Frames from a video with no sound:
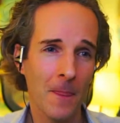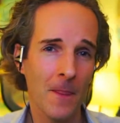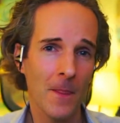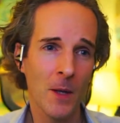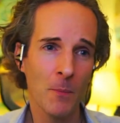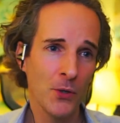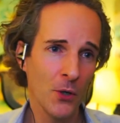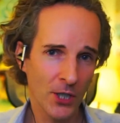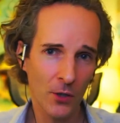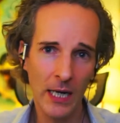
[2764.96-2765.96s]
the
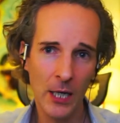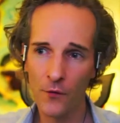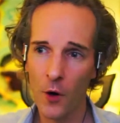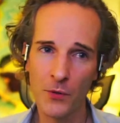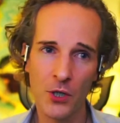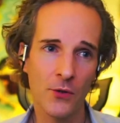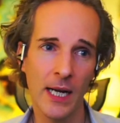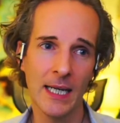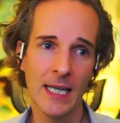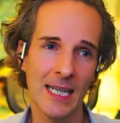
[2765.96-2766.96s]
beauty really of options
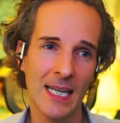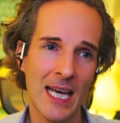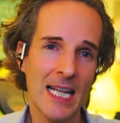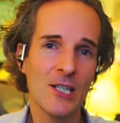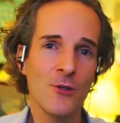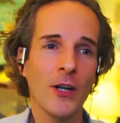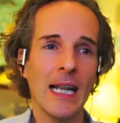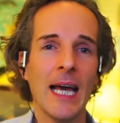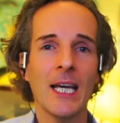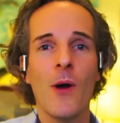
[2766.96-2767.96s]
trading is it's not
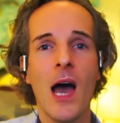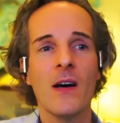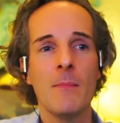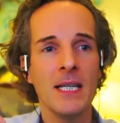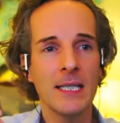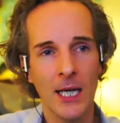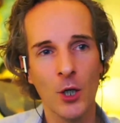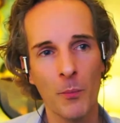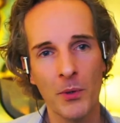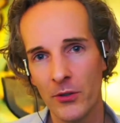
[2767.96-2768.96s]
like you're ever missing an
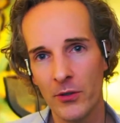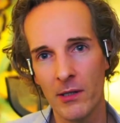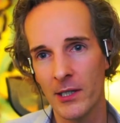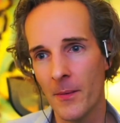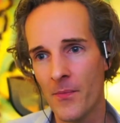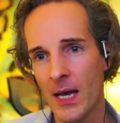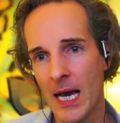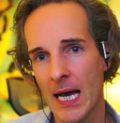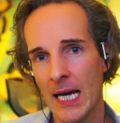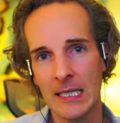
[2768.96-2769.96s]
opportunity.
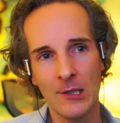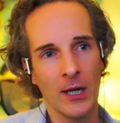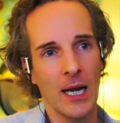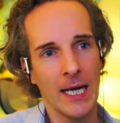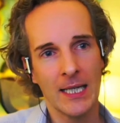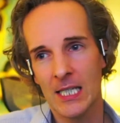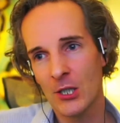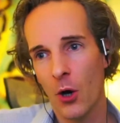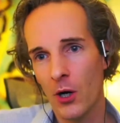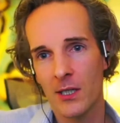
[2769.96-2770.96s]
It's not like this
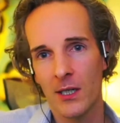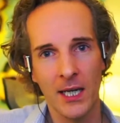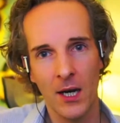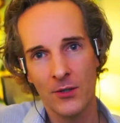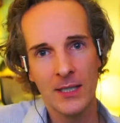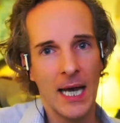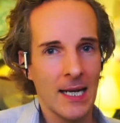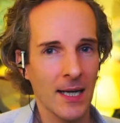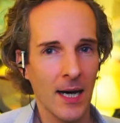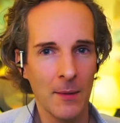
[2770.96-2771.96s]
stock's going to go to
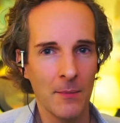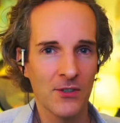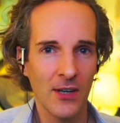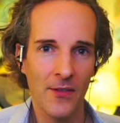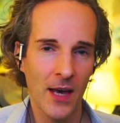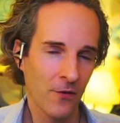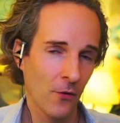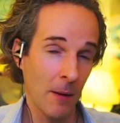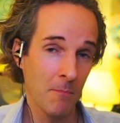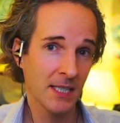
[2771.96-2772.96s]
10 times and therefore
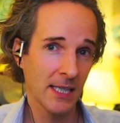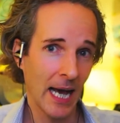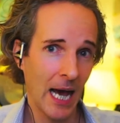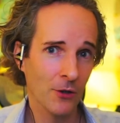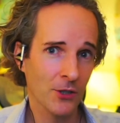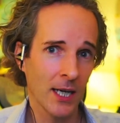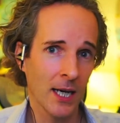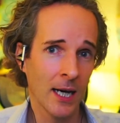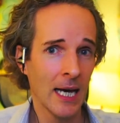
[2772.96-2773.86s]
I'm missing out here.